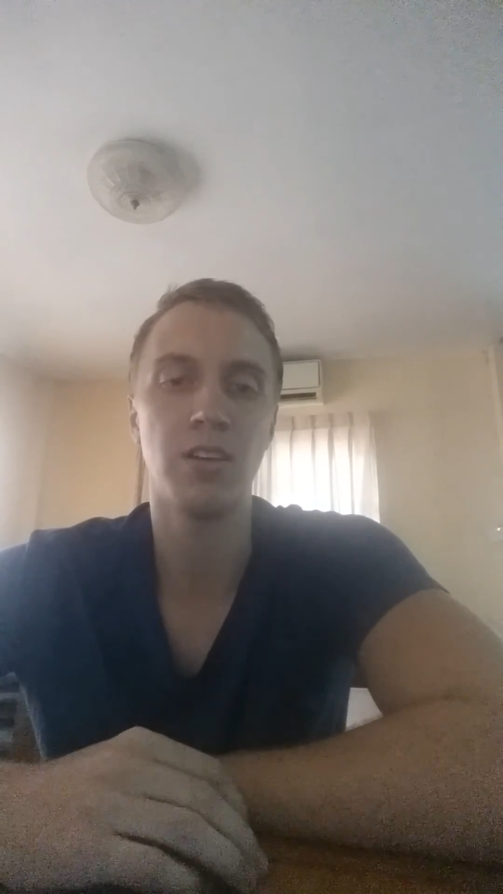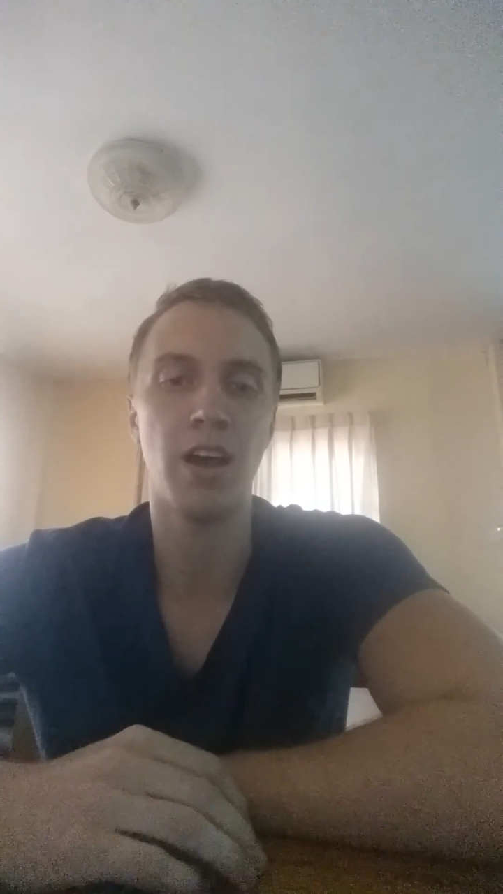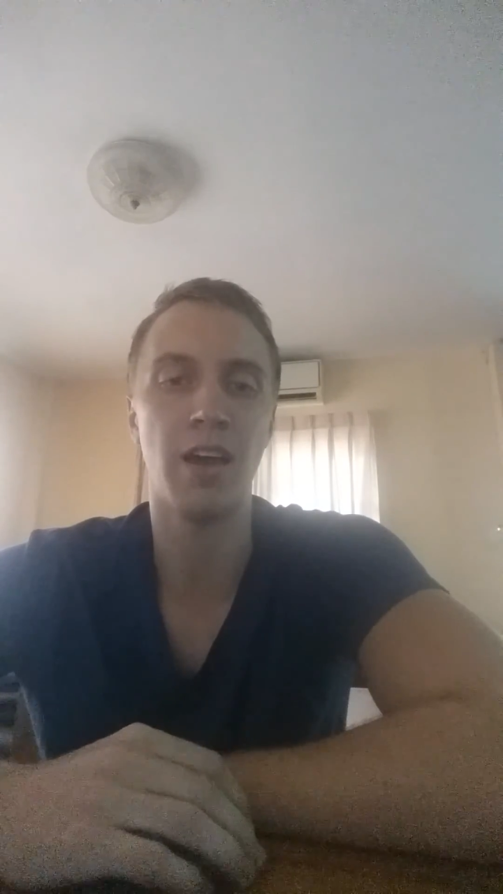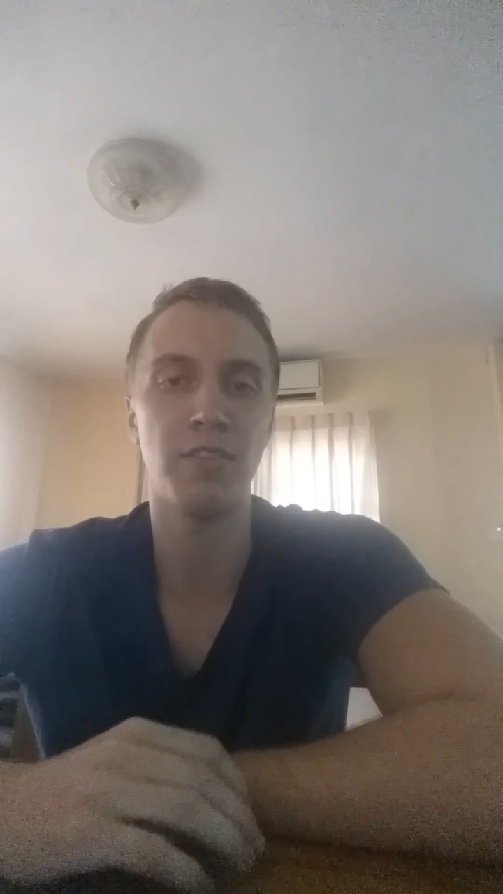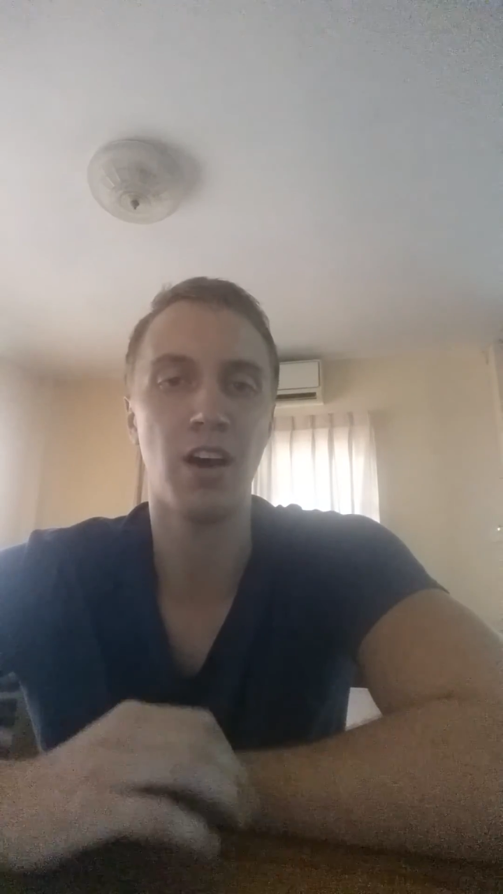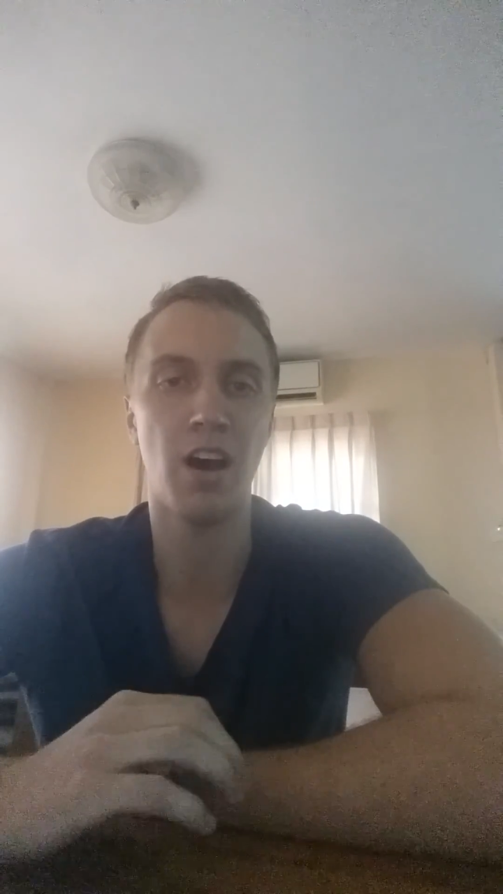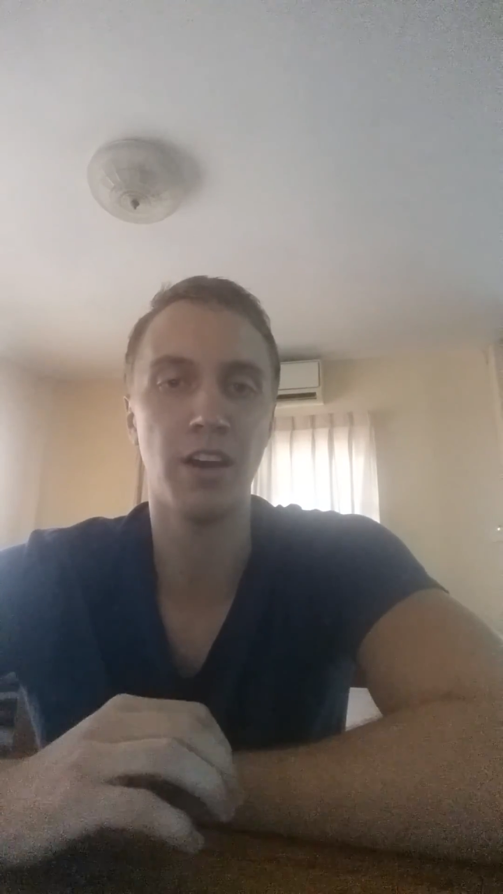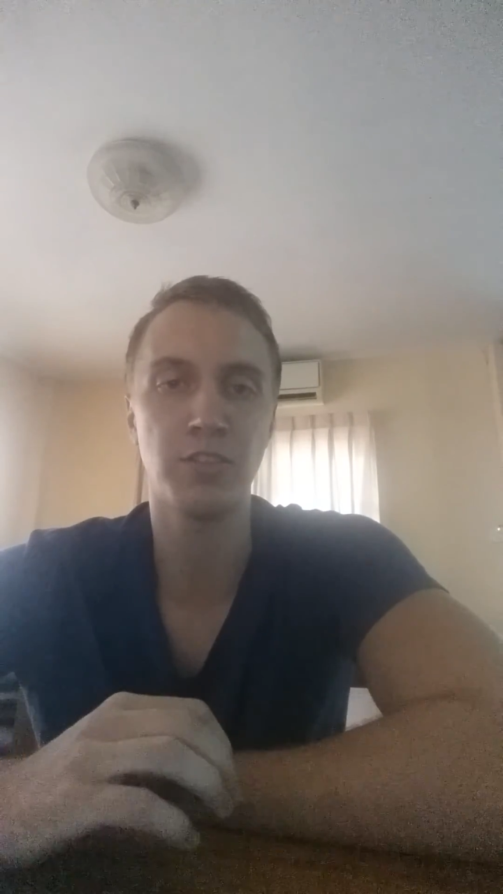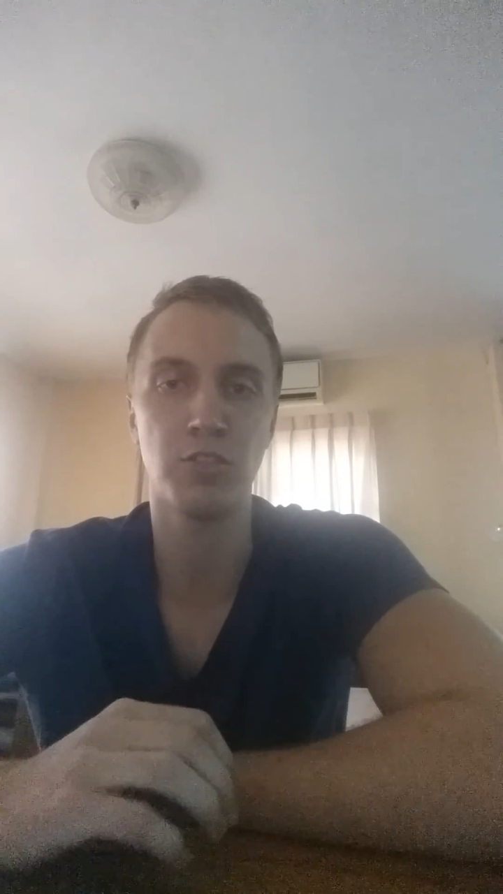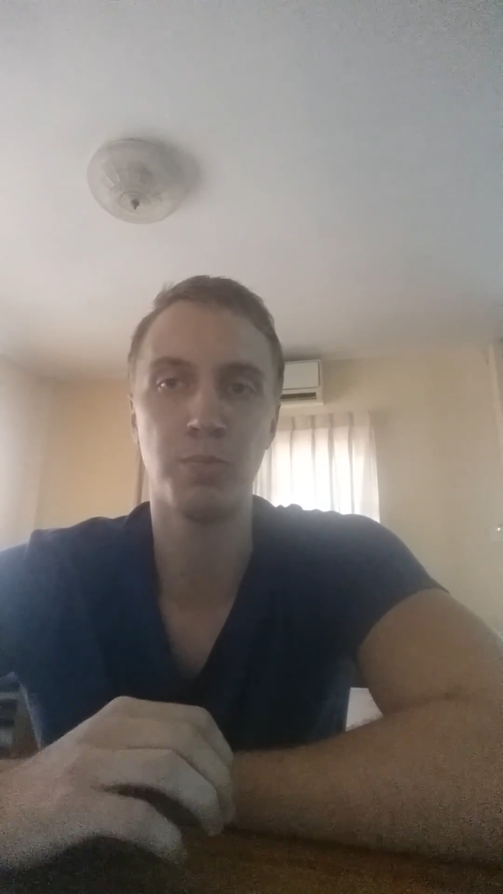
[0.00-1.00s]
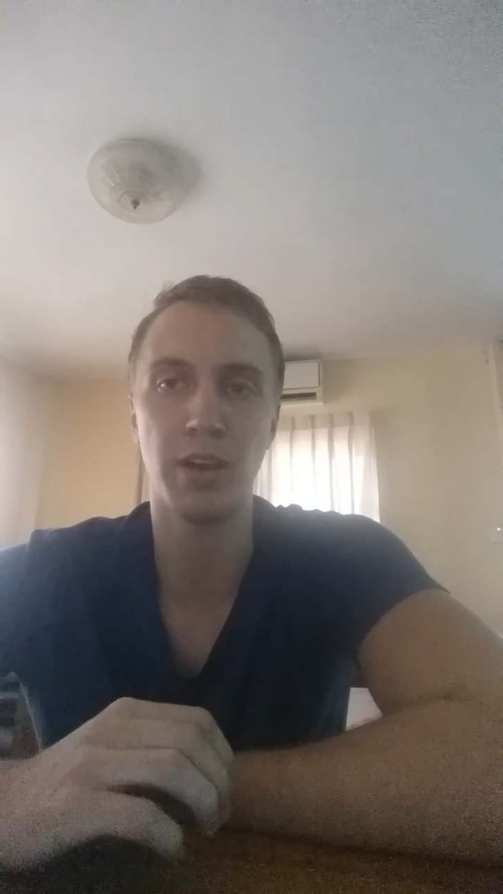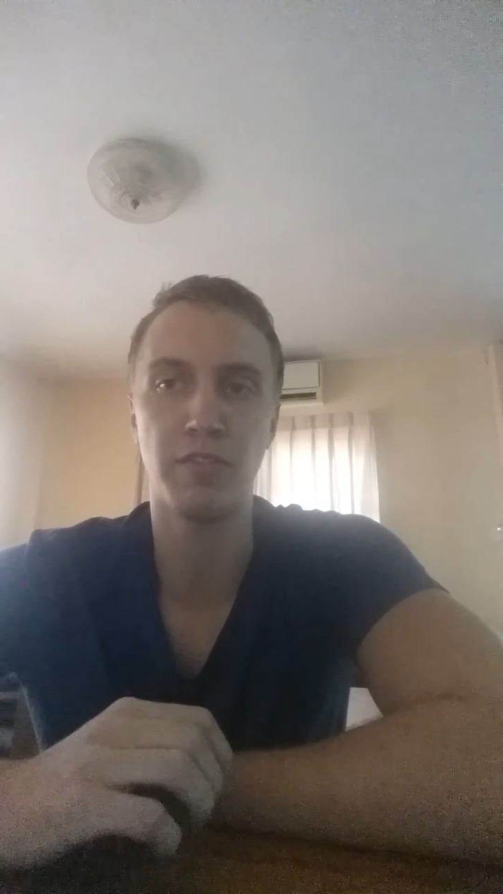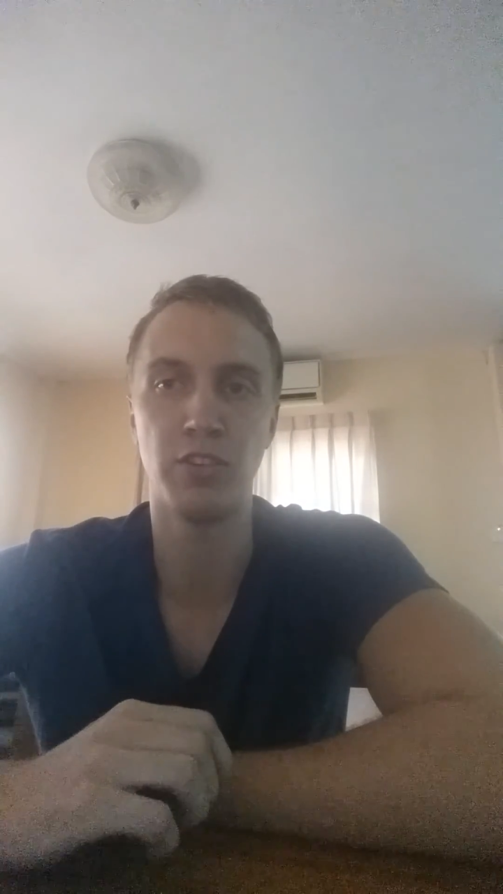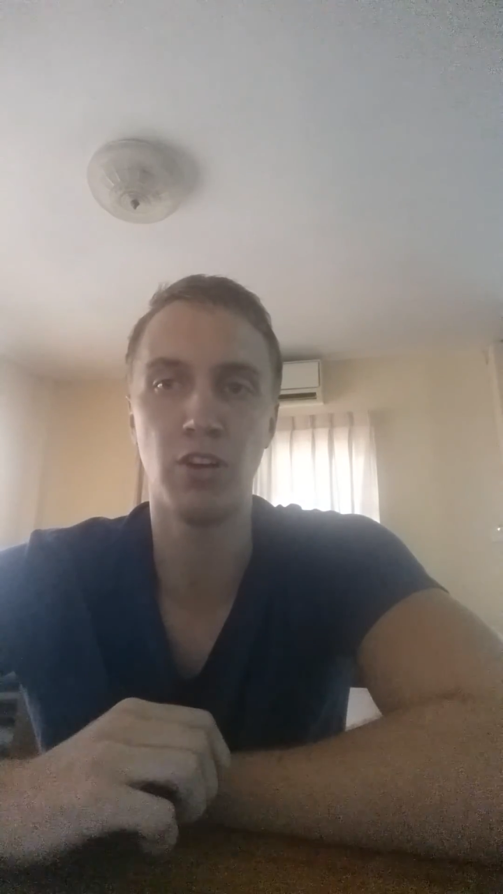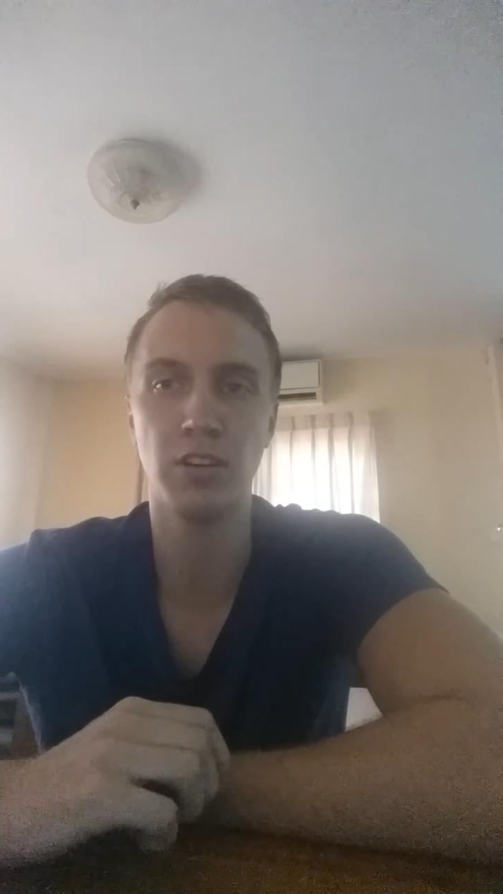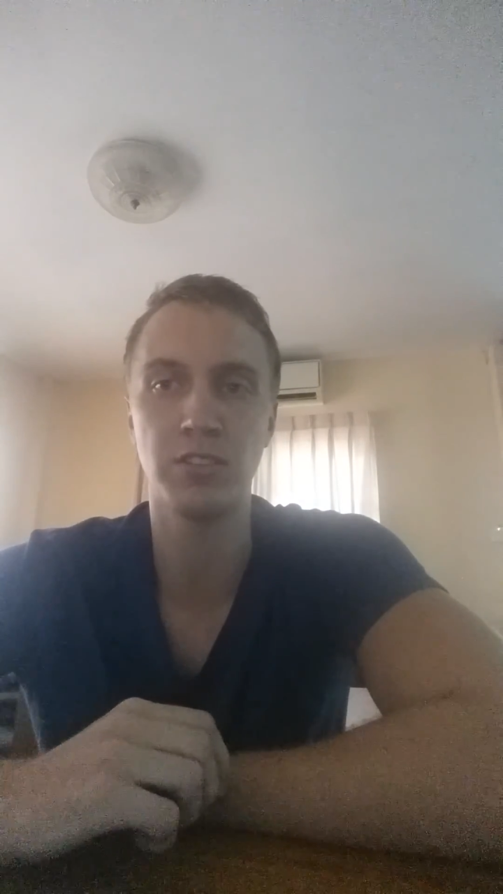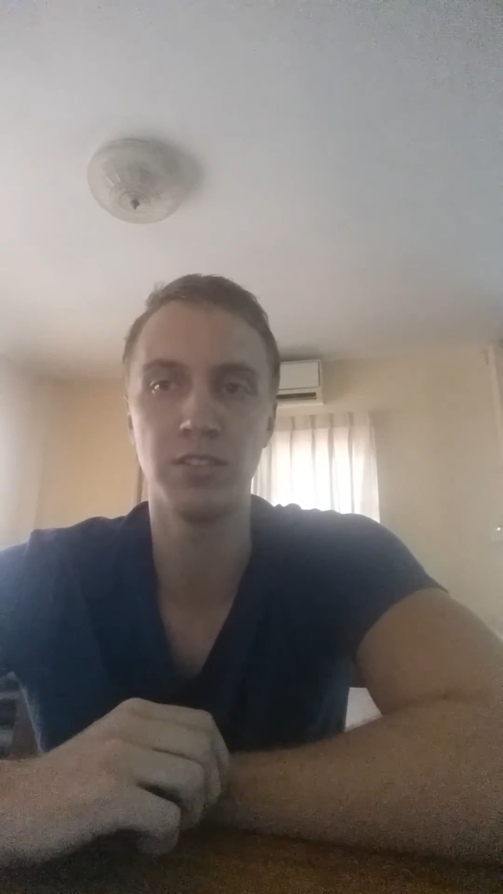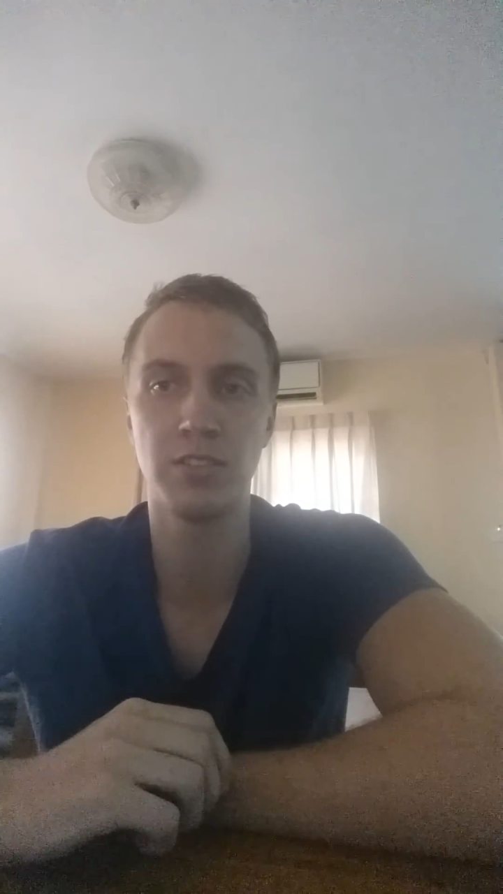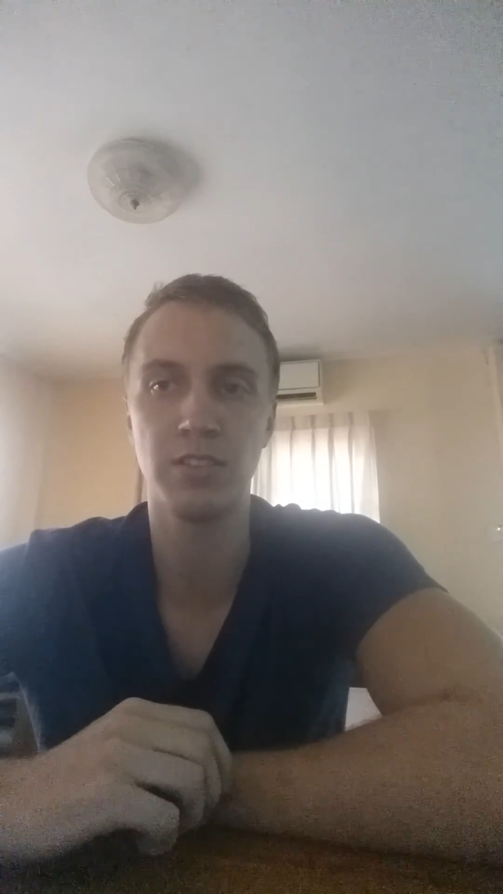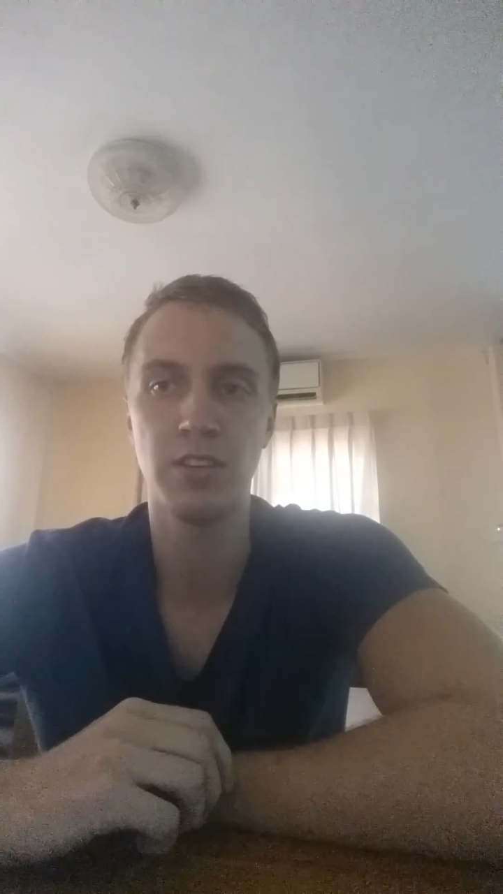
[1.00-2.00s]
I have the highest respect for
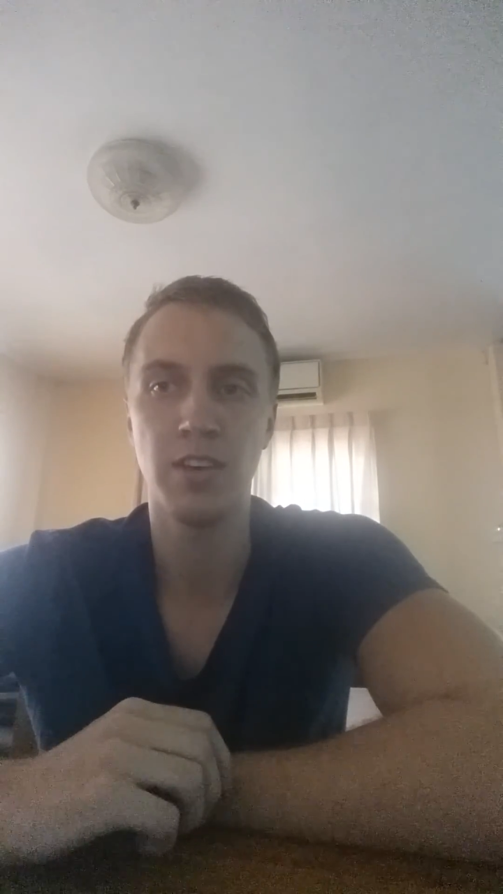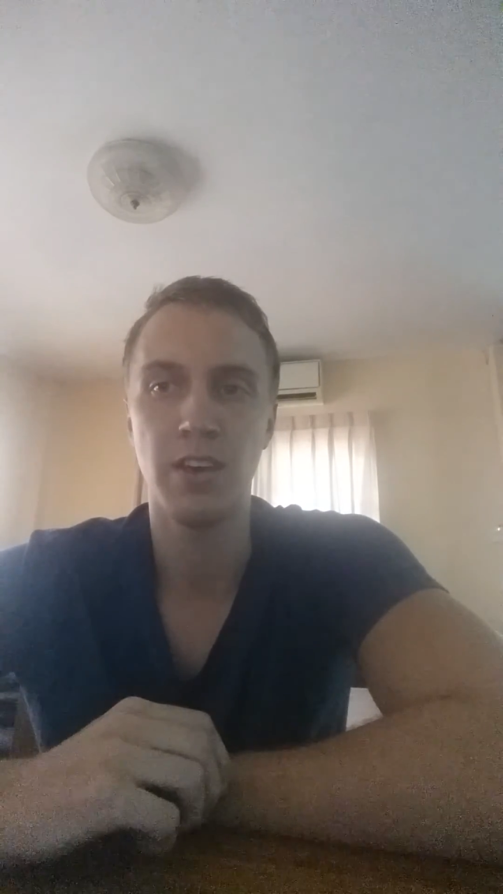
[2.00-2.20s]
doctors,